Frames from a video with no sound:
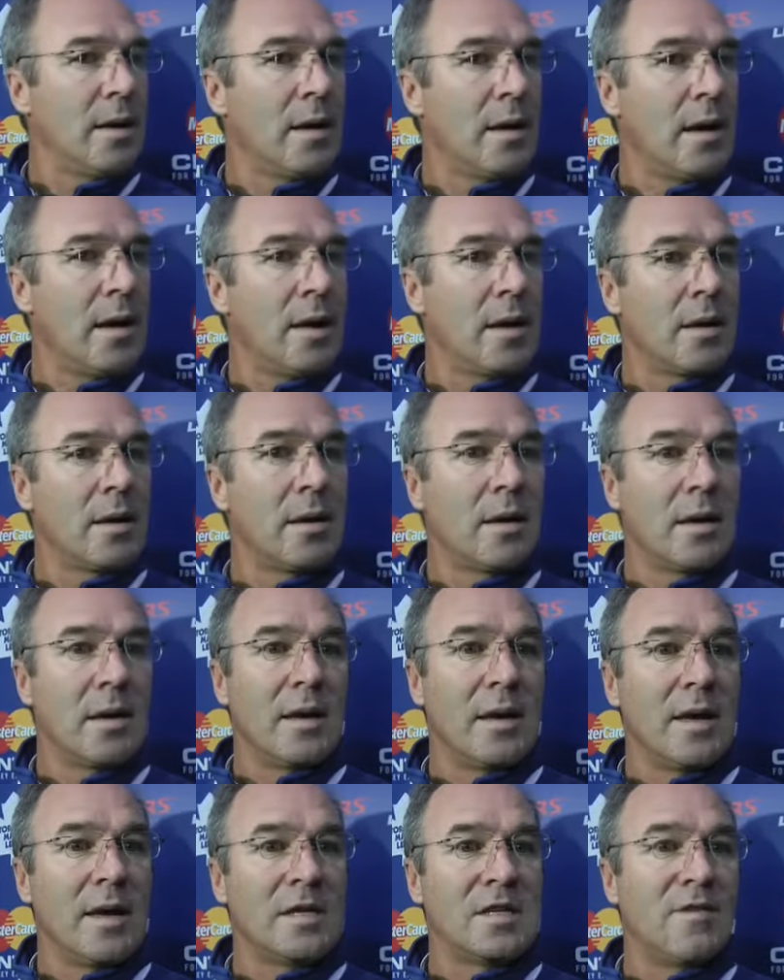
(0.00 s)
And
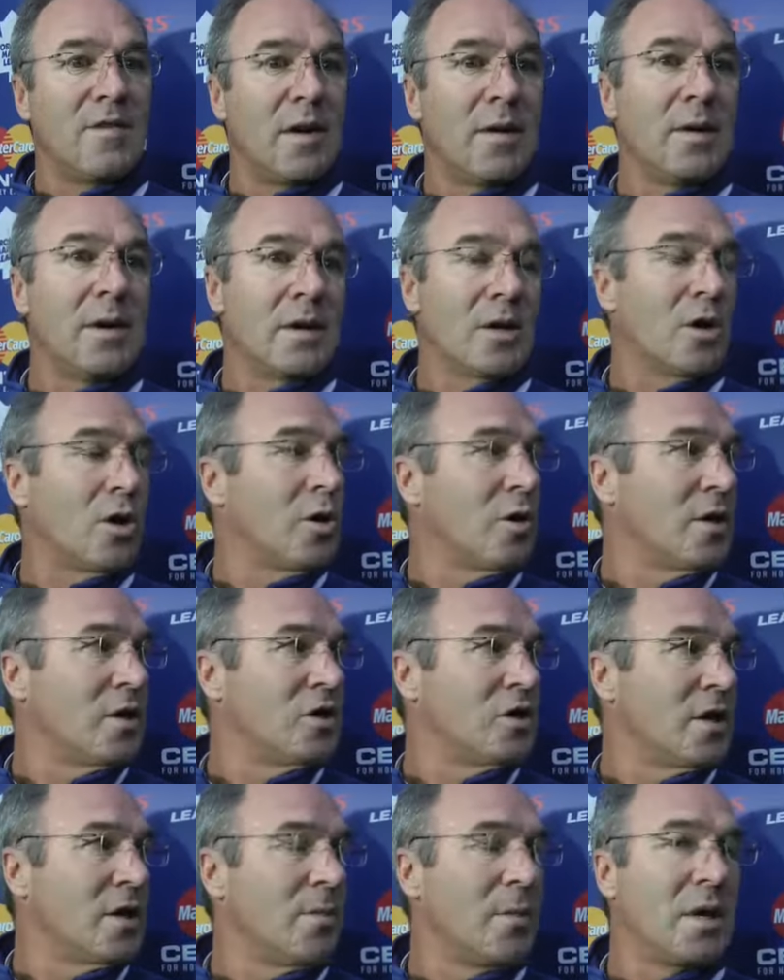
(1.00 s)
it's very
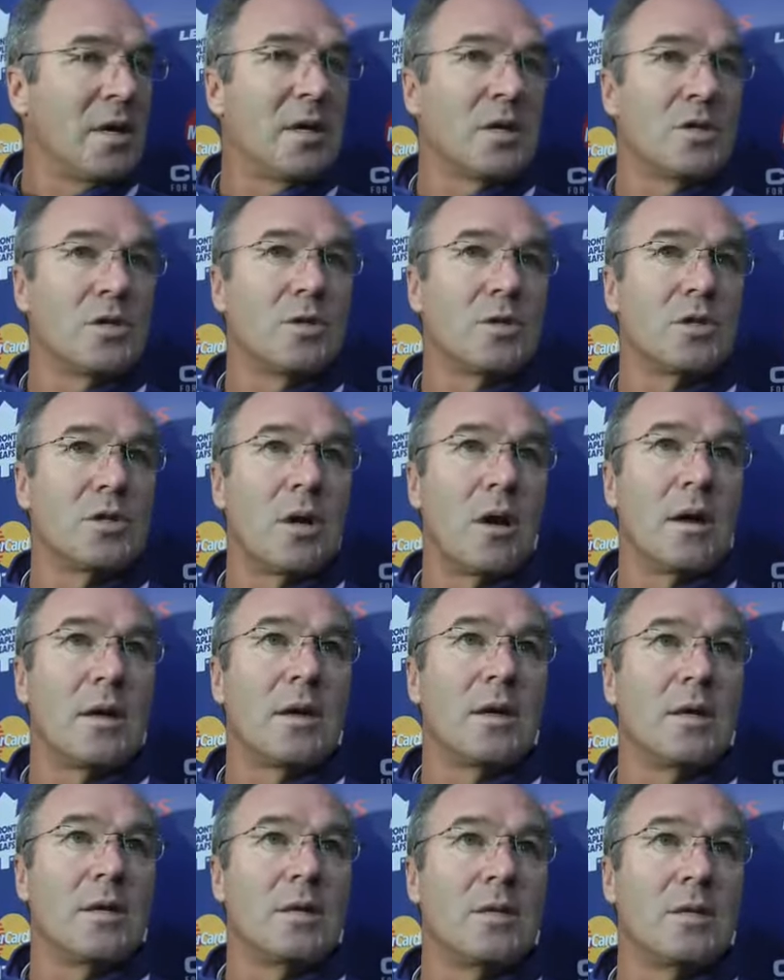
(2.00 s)
encouraging because you're
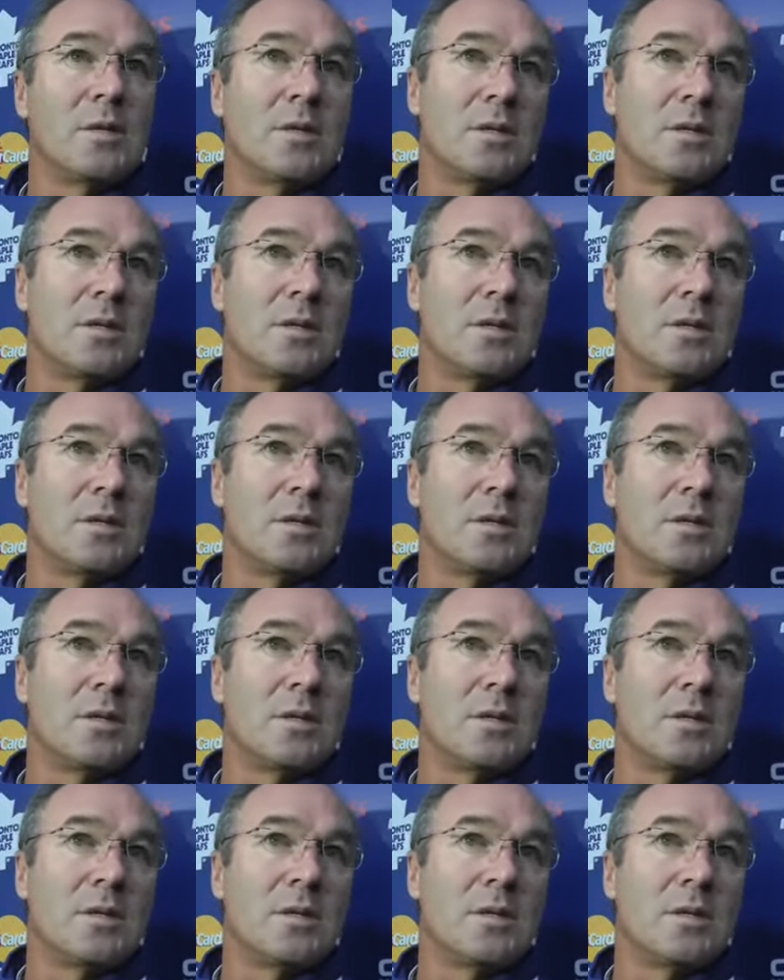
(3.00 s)
talking